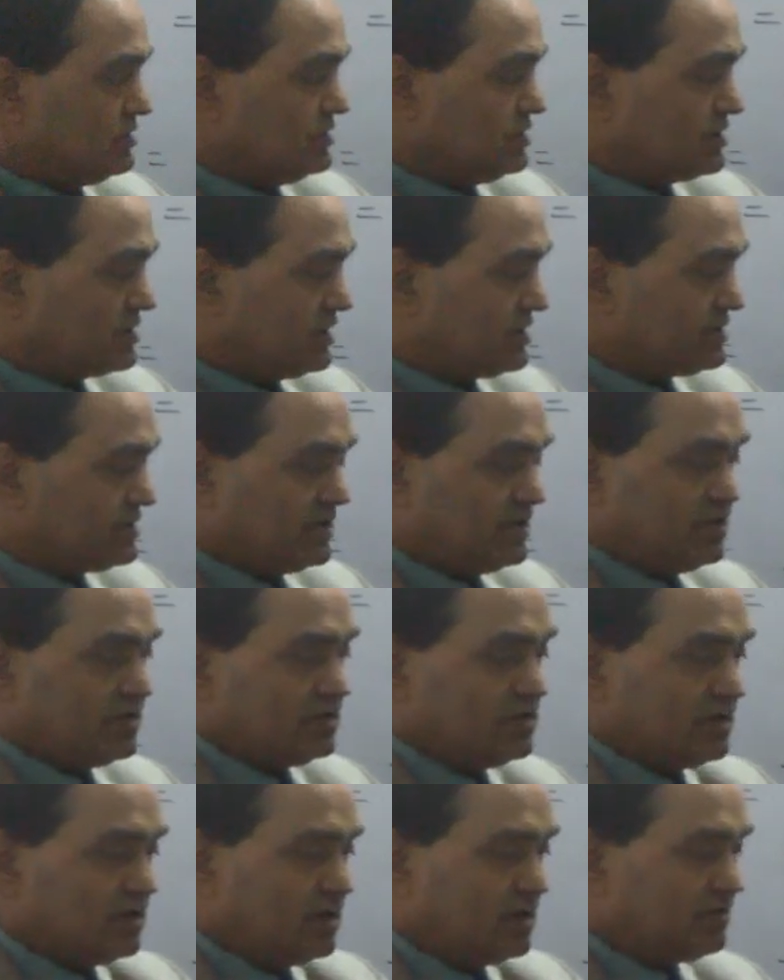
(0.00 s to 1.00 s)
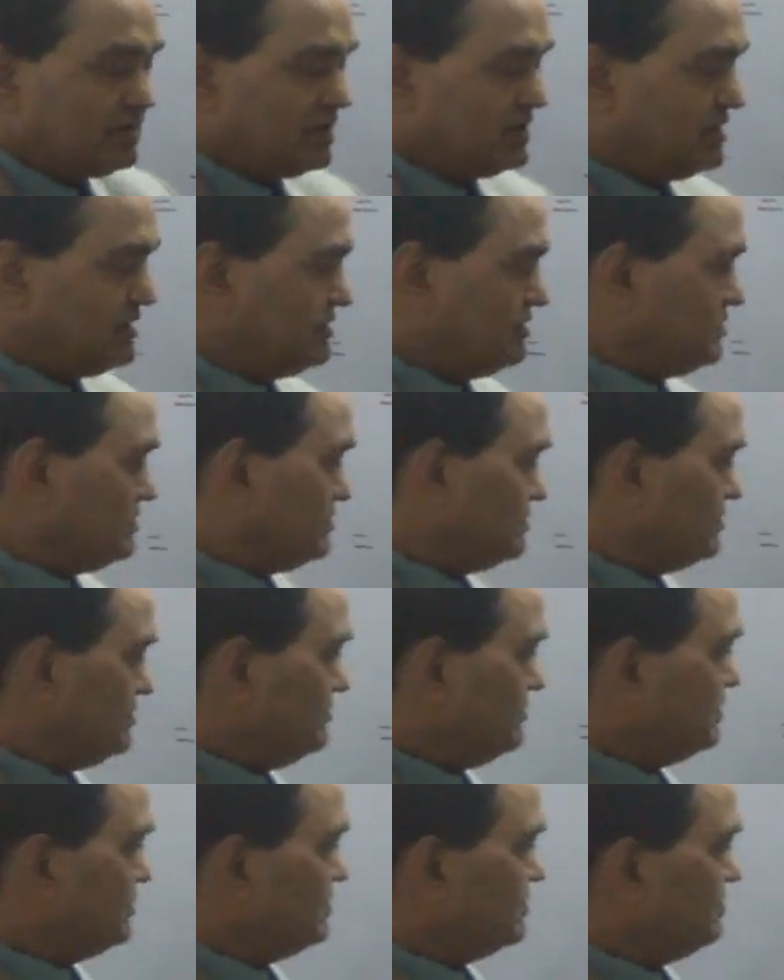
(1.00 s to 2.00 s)
and write n gamma n. So
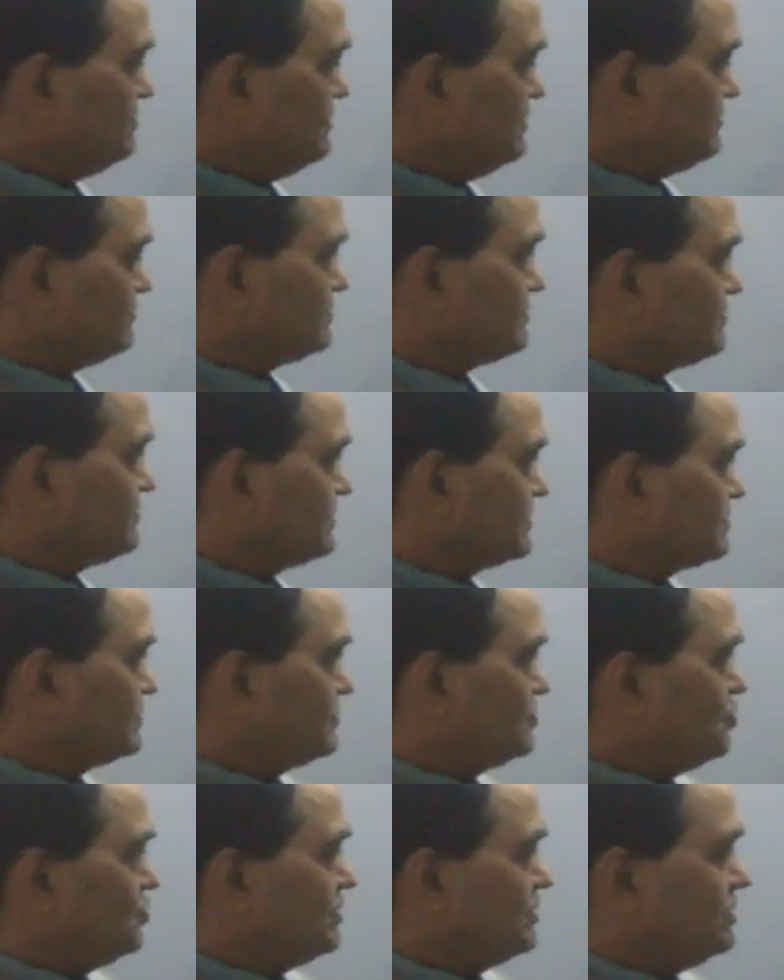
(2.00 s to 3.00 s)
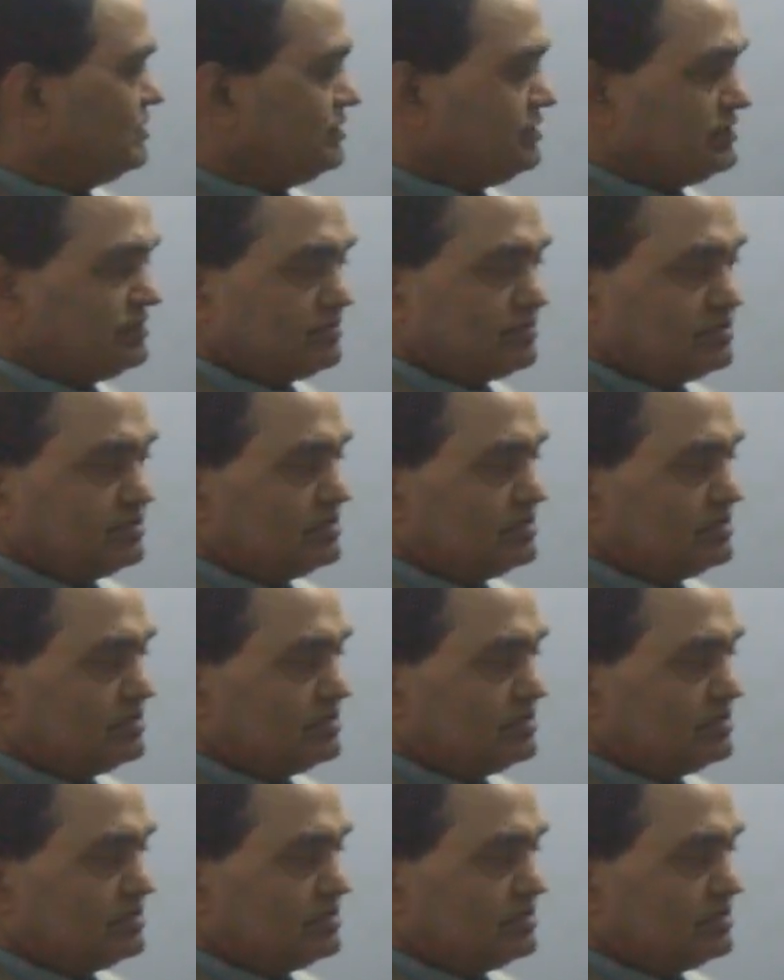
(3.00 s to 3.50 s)
Similarly, we have subtracted 1 here.